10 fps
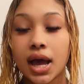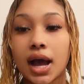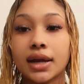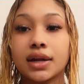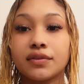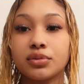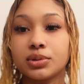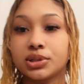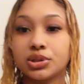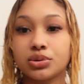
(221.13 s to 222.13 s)
I never
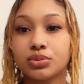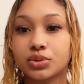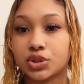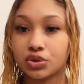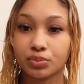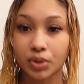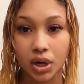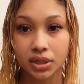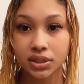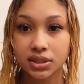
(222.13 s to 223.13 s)
really do two
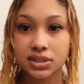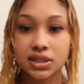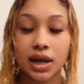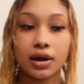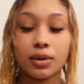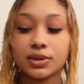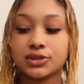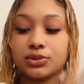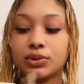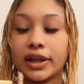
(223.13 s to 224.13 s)
products. I always
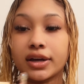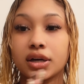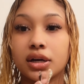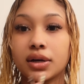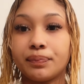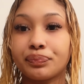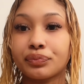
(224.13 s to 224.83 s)
do like a